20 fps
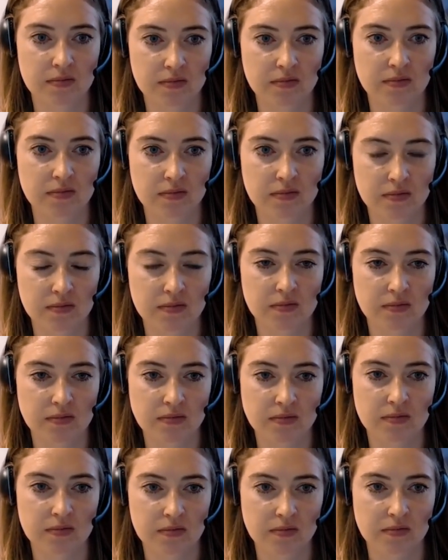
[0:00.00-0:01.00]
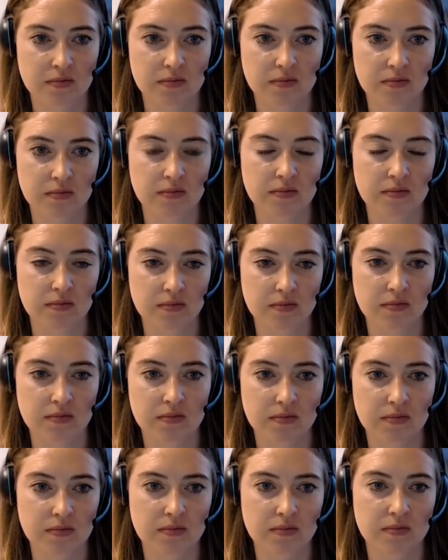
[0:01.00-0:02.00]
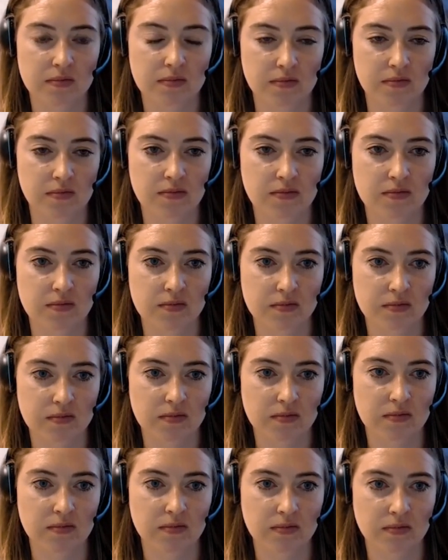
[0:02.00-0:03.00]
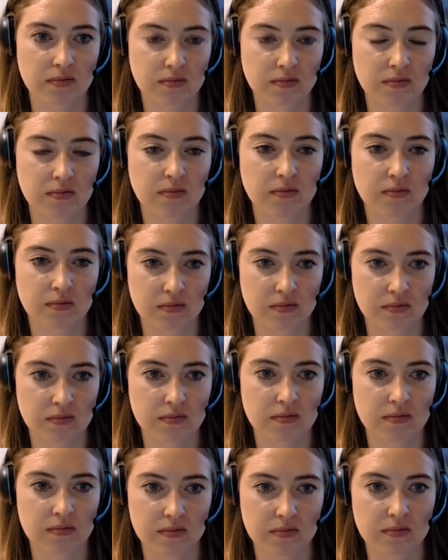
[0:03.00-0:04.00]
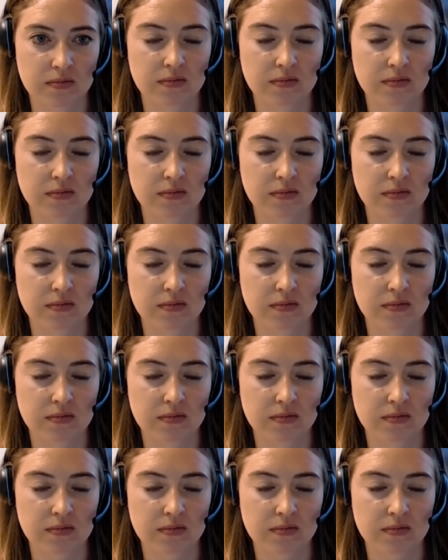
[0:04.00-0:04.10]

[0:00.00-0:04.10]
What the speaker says: (not speaking)